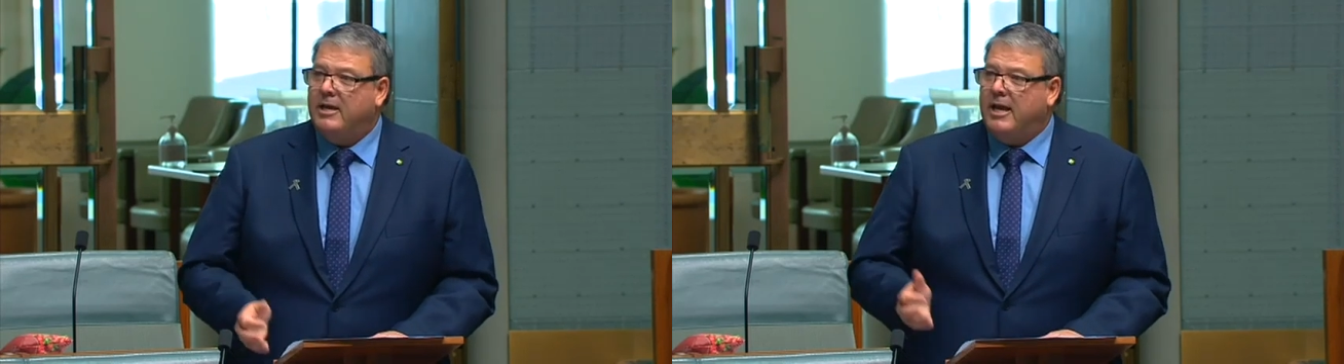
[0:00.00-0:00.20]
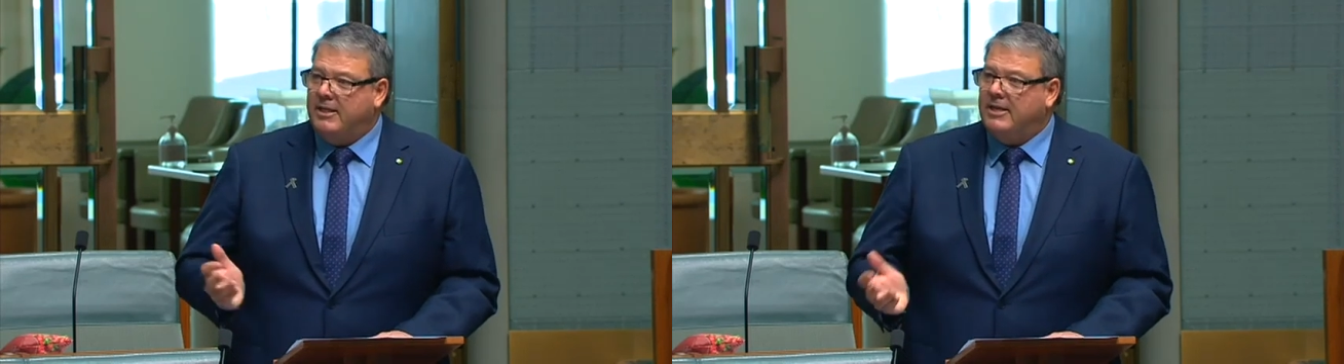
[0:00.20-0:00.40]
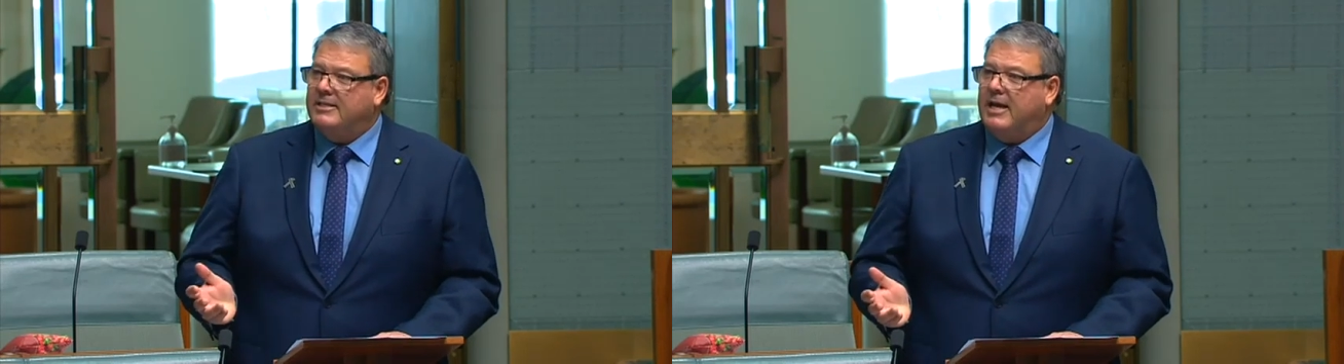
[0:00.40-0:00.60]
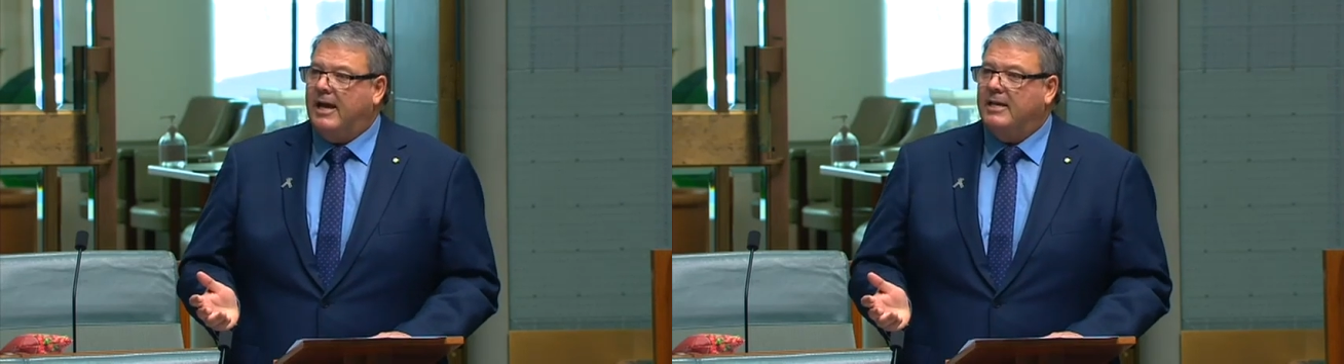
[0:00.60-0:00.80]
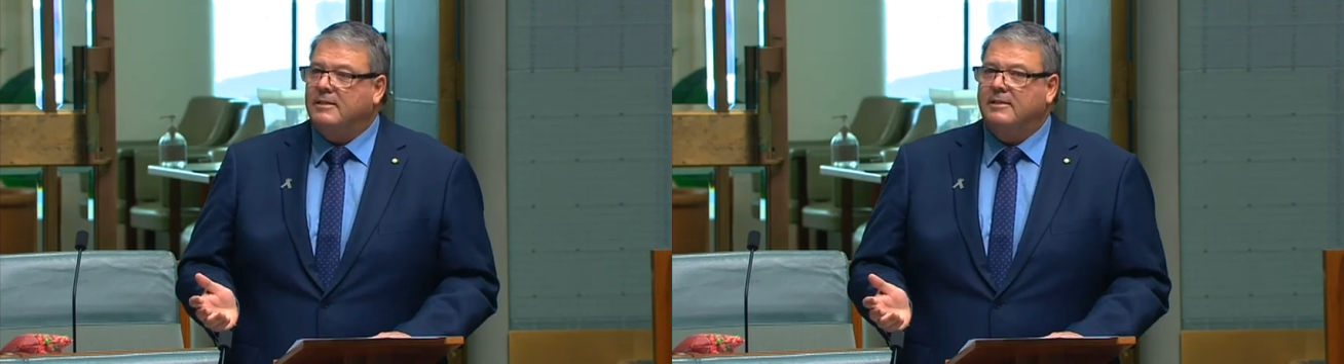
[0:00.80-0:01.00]
In this
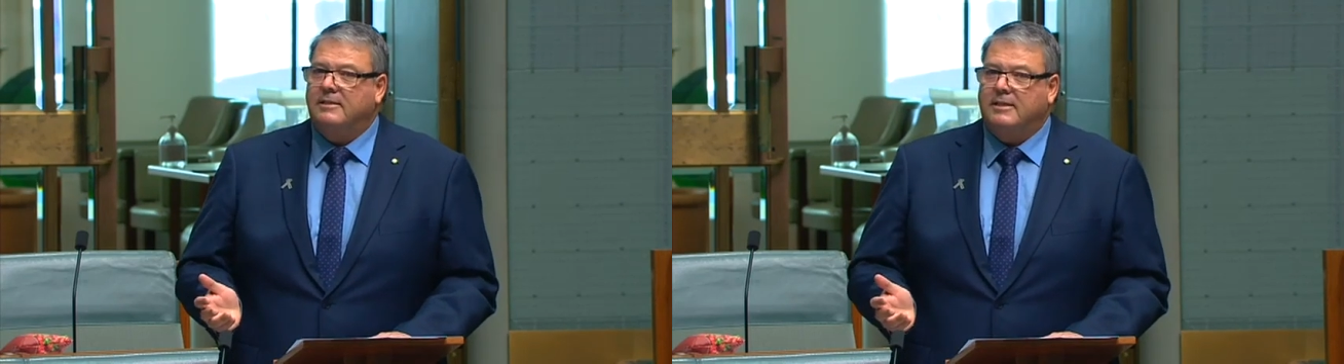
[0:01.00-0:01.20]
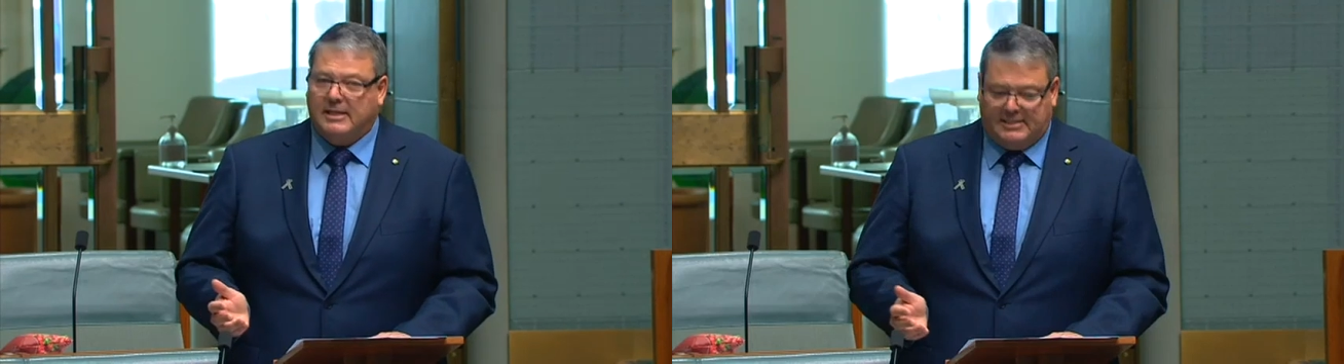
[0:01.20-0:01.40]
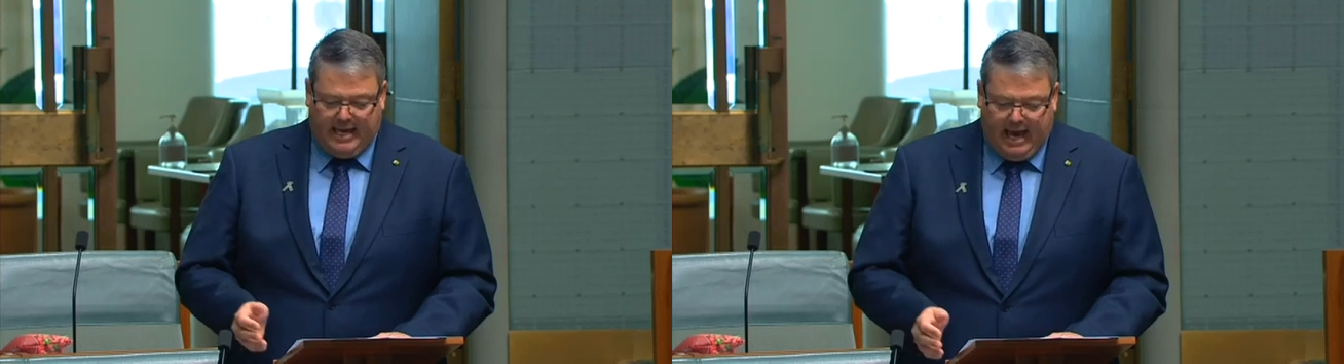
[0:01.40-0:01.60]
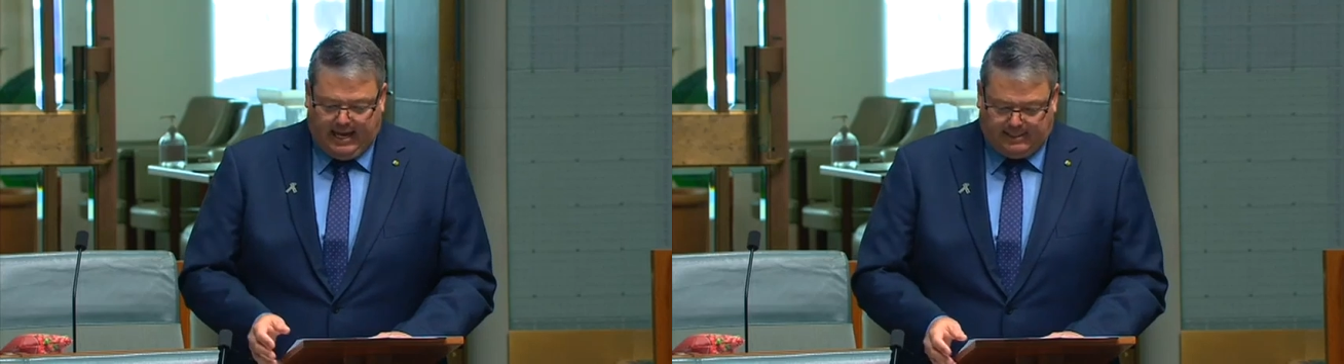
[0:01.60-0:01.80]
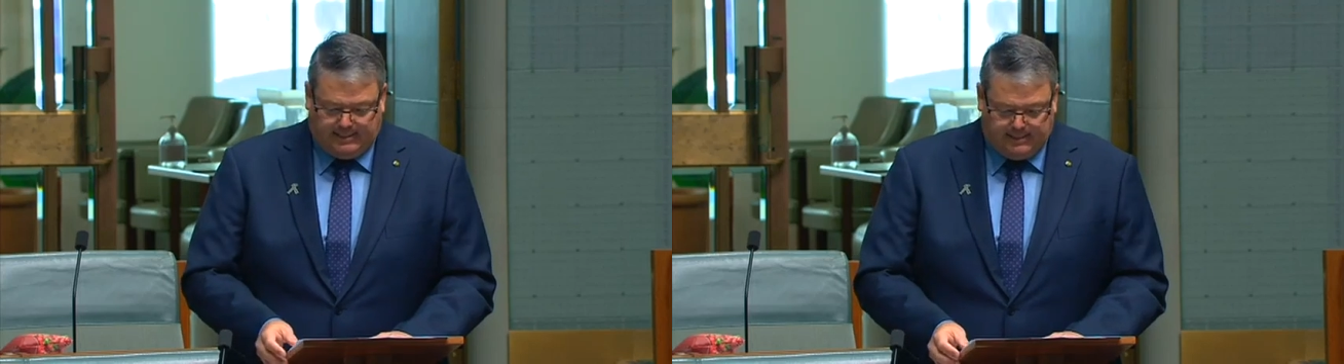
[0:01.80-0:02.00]
case, it's
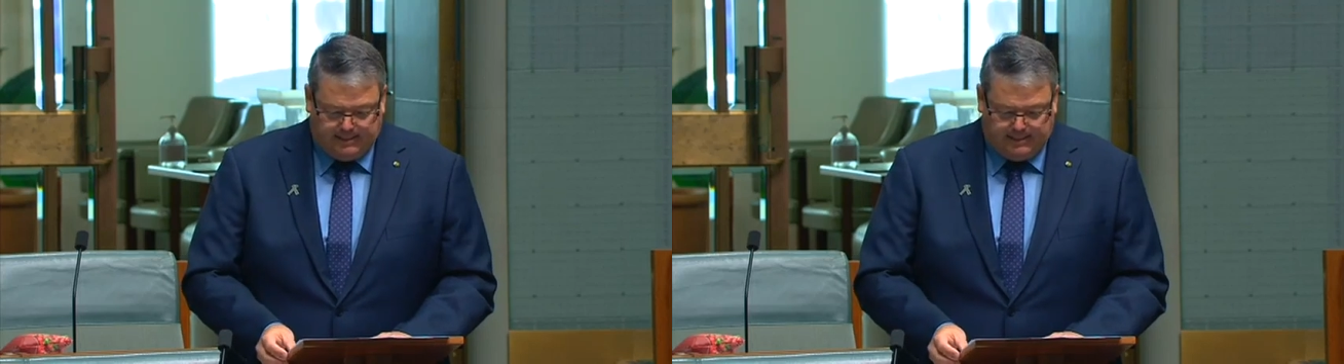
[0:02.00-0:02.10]
gas.